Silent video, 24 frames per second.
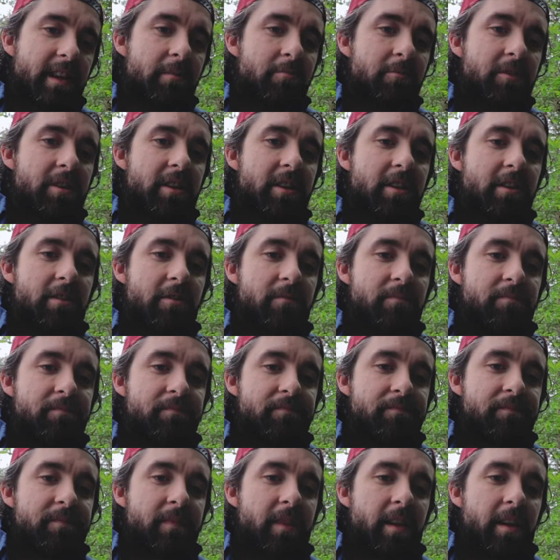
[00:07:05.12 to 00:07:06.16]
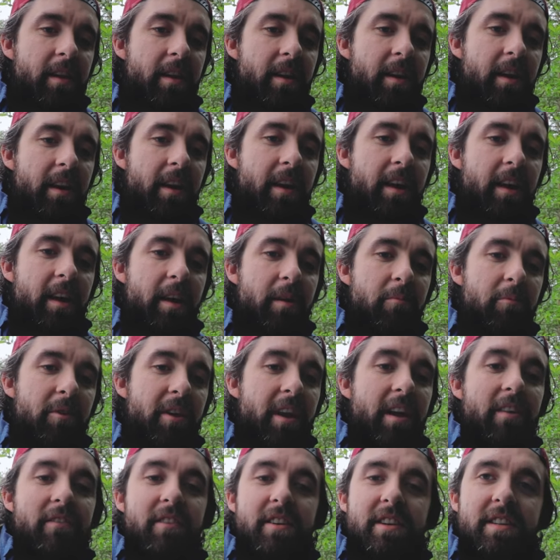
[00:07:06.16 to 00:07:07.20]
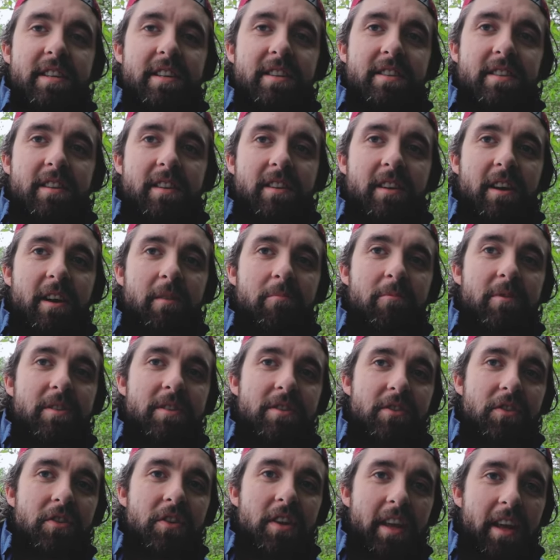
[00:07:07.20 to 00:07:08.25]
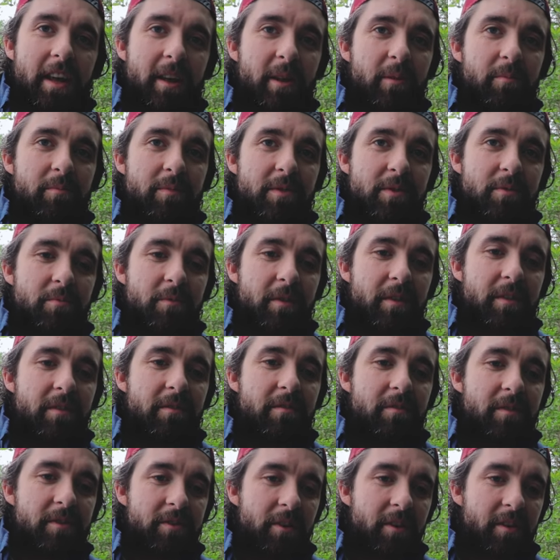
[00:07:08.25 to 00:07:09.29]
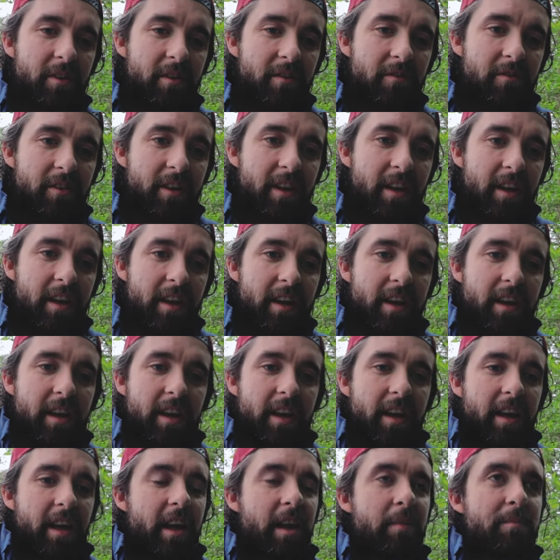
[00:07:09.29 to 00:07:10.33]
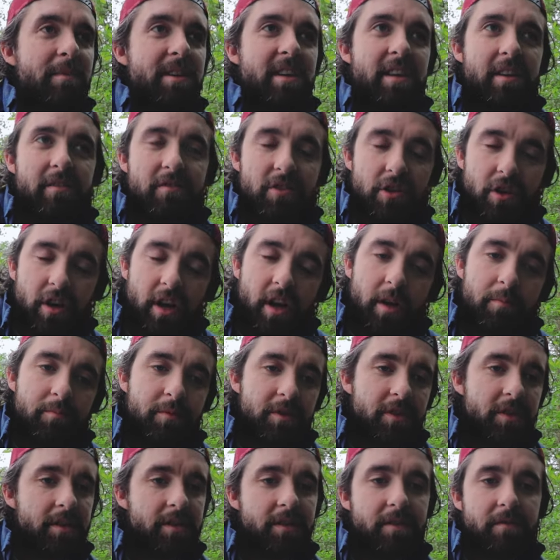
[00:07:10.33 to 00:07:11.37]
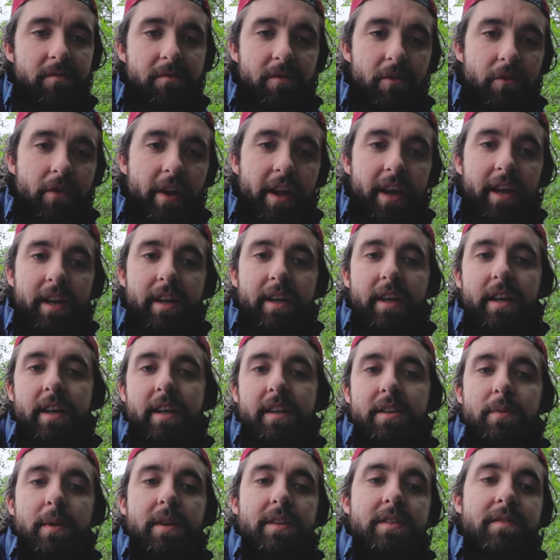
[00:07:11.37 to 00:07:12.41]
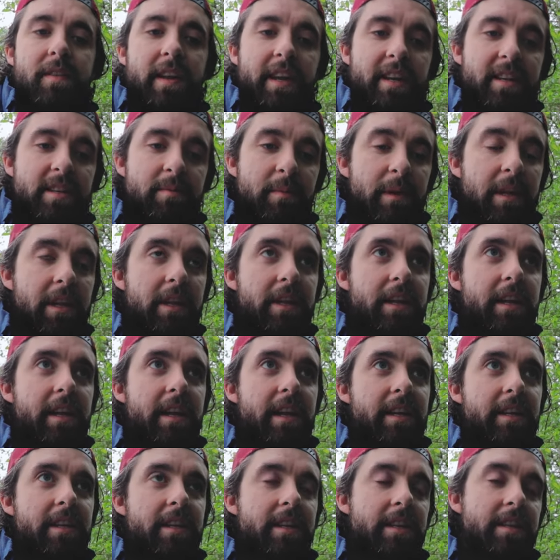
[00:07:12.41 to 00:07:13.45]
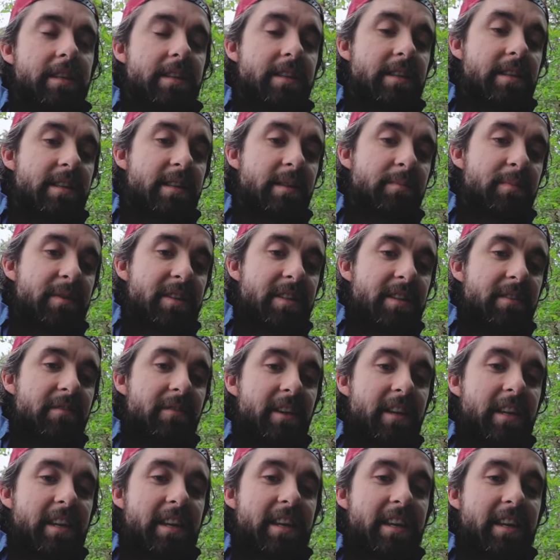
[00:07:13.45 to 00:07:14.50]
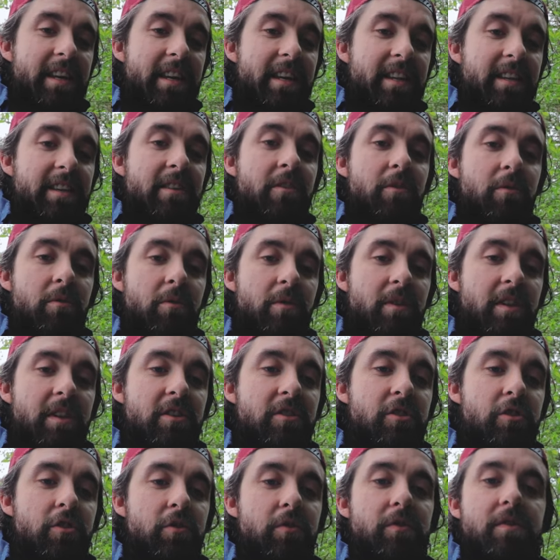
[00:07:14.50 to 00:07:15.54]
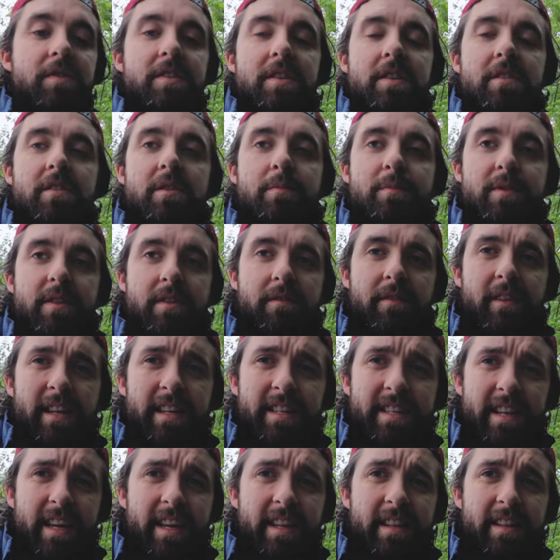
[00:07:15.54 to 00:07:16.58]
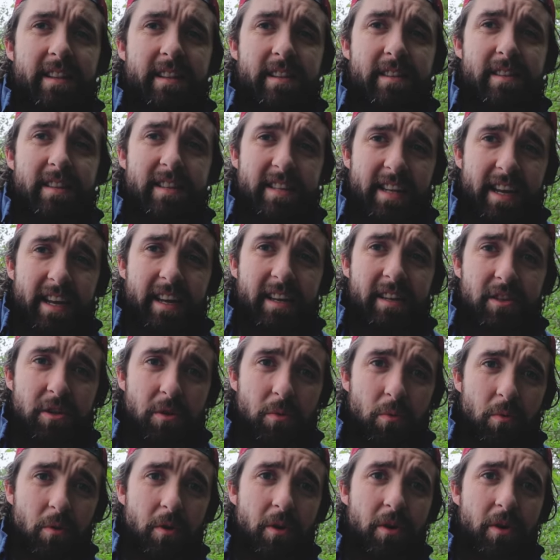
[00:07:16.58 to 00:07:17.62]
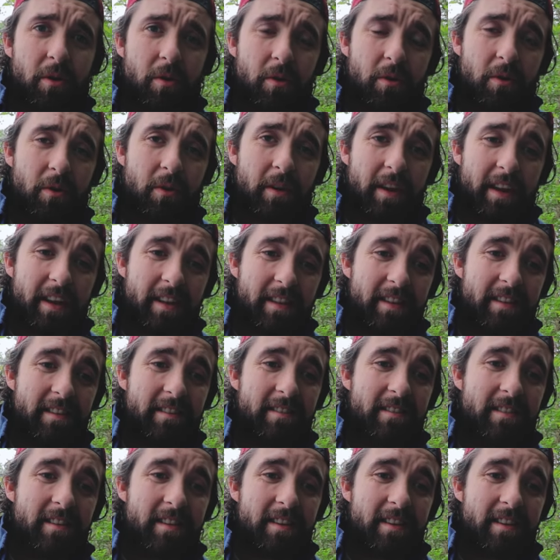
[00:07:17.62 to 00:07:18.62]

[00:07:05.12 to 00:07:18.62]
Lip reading: camera gear, but having a decent camera certainly helps with photography. It gives you options, variety, as well as flexibility, and specifically, and you know, tools that are specifically designed to work in